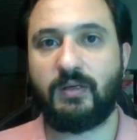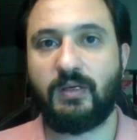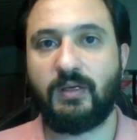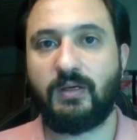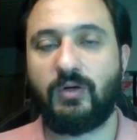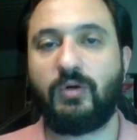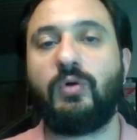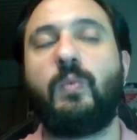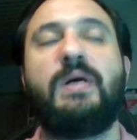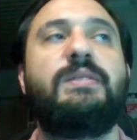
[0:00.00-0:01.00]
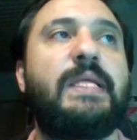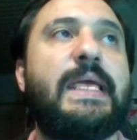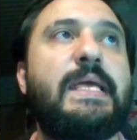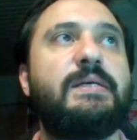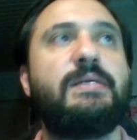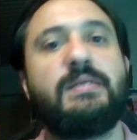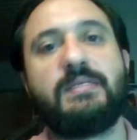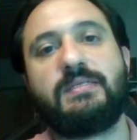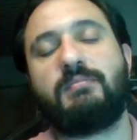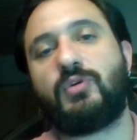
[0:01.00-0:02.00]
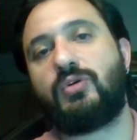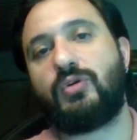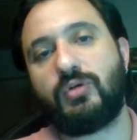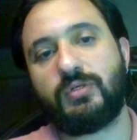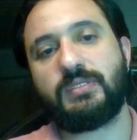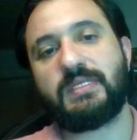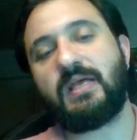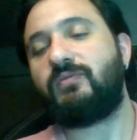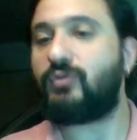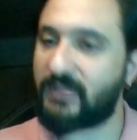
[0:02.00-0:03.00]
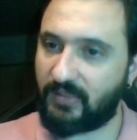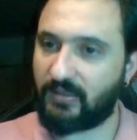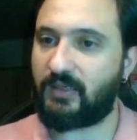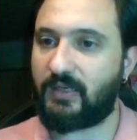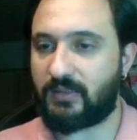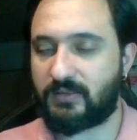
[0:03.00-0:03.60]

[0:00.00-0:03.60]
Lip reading: Or what is the most helpful thing in IELTS?